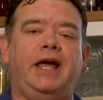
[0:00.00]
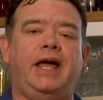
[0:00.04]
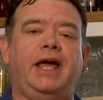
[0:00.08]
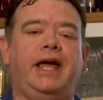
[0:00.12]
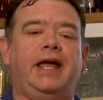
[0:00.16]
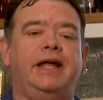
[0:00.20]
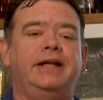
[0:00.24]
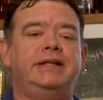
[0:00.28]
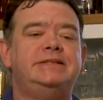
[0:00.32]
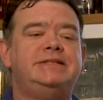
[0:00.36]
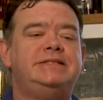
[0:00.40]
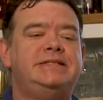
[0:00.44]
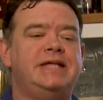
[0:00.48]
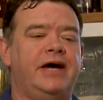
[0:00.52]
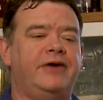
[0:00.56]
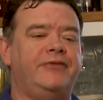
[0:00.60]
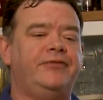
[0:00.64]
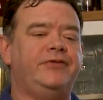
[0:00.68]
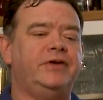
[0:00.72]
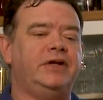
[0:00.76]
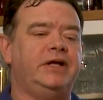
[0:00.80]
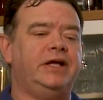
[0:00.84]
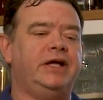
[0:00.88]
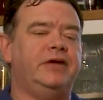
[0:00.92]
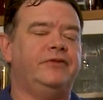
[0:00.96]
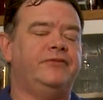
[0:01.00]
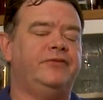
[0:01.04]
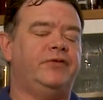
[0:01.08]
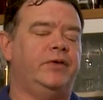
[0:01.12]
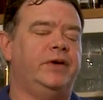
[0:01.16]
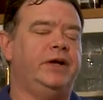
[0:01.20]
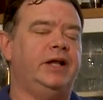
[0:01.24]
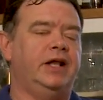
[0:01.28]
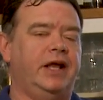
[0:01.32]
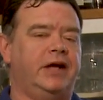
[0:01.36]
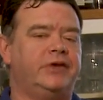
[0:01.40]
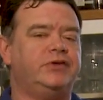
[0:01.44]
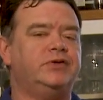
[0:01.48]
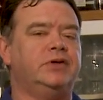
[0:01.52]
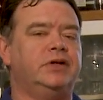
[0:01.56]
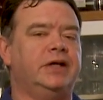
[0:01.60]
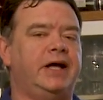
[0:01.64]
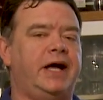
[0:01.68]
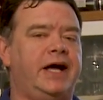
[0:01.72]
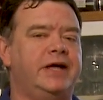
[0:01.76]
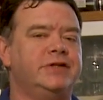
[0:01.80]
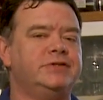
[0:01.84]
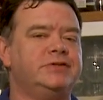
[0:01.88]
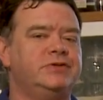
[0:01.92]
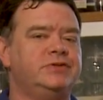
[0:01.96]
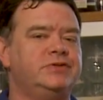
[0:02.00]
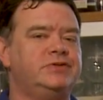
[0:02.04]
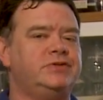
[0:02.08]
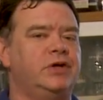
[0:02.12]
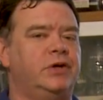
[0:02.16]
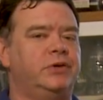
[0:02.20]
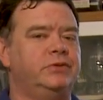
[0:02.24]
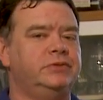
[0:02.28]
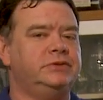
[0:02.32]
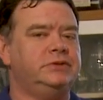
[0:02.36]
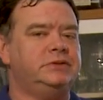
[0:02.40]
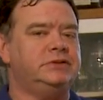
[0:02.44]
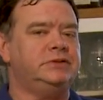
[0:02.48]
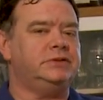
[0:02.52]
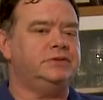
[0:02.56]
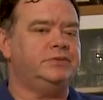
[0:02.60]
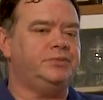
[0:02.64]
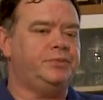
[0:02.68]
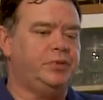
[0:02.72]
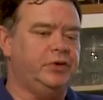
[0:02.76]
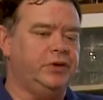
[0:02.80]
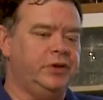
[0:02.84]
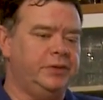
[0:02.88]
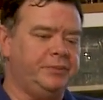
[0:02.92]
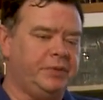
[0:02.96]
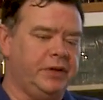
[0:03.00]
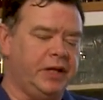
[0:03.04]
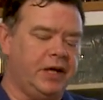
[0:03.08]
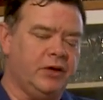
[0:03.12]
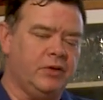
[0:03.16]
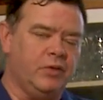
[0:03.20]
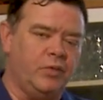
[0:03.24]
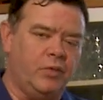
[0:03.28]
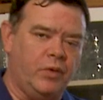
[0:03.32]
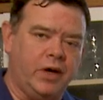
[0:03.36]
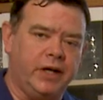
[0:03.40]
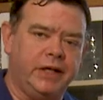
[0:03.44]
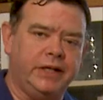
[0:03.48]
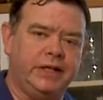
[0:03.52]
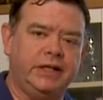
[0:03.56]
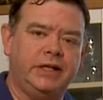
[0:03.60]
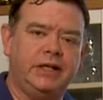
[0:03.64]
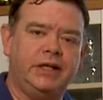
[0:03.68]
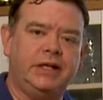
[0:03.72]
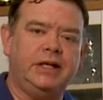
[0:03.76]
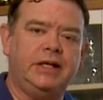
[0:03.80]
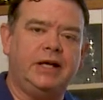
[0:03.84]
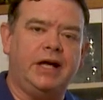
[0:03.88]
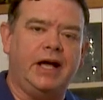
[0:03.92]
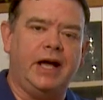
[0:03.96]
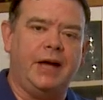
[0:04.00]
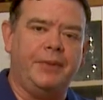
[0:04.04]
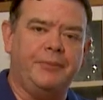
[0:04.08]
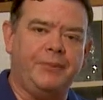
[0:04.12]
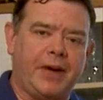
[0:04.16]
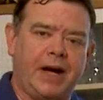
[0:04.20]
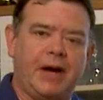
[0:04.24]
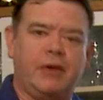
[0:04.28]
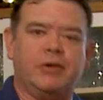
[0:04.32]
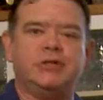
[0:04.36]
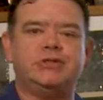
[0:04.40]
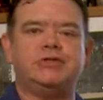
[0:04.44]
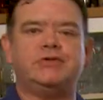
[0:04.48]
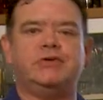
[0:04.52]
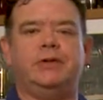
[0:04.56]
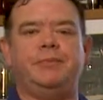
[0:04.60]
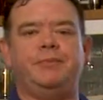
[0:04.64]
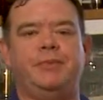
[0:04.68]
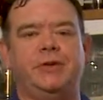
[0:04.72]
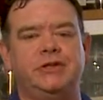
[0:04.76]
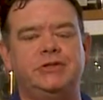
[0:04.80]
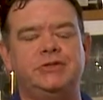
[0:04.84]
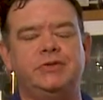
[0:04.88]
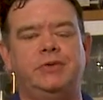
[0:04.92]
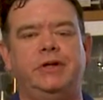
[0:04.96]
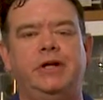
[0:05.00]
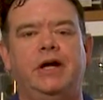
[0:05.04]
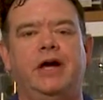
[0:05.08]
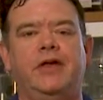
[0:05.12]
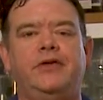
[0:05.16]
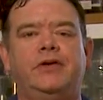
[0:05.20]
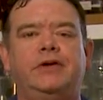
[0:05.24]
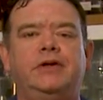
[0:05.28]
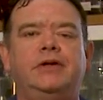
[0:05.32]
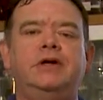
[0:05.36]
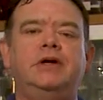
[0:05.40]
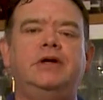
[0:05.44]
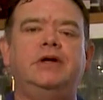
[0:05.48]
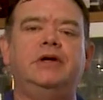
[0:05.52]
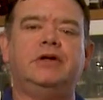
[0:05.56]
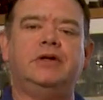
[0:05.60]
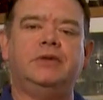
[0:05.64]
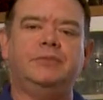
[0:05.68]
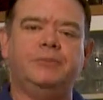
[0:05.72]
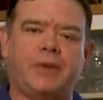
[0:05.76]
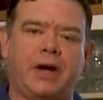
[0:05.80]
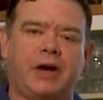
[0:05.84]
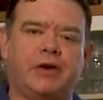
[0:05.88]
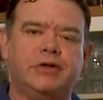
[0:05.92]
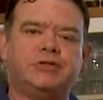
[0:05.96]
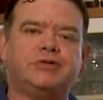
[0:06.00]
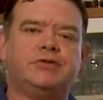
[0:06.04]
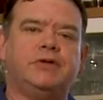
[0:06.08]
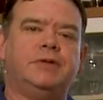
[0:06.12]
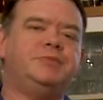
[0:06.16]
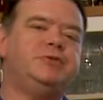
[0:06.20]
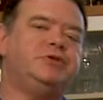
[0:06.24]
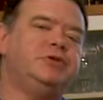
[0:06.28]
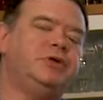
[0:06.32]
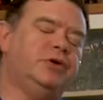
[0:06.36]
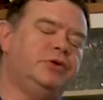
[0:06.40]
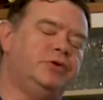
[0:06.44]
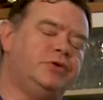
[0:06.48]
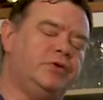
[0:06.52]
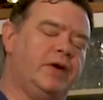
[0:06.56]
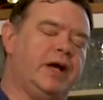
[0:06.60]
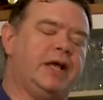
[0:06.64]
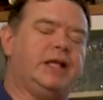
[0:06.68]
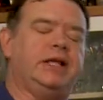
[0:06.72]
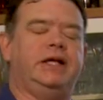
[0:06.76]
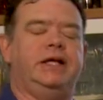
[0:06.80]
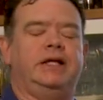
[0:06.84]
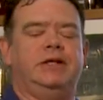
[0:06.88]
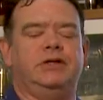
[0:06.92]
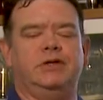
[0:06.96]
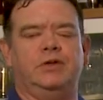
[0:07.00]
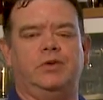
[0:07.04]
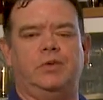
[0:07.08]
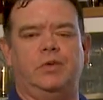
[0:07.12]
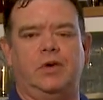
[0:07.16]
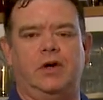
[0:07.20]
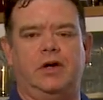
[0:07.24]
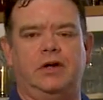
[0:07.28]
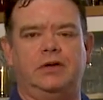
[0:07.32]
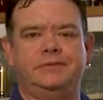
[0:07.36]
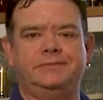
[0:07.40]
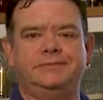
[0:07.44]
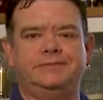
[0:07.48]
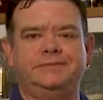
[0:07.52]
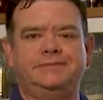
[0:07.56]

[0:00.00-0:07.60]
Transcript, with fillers: And definitely avoid electrical hazards. Don't put plug one power strip into another. Power strip should go directly into the wall.